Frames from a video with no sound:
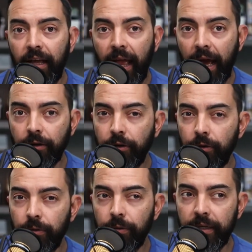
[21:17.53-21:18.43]
How do
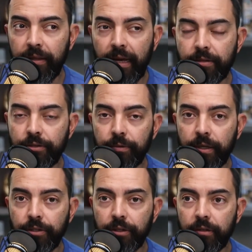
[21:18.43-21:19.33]
you, in that
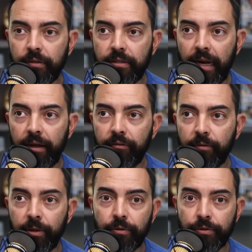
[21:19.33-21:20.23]
situation, stand out
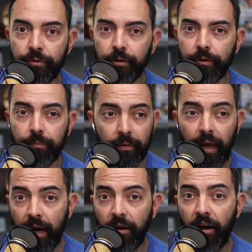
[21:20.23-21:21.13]
from others who are
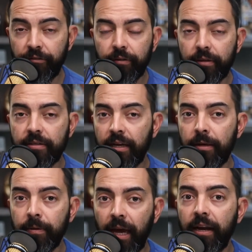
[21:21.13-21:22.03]
kind of offering the
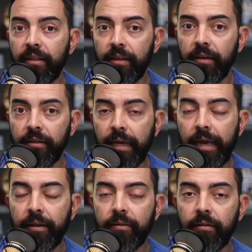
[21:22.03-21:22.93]
same kind of thing in the
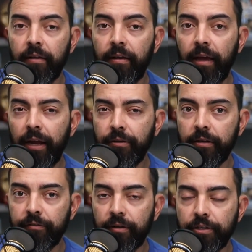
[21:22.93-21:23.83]
end? How do you
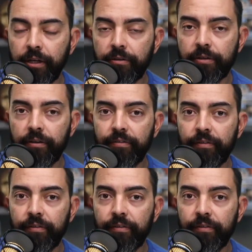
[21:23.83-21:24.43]
differentiate yourself?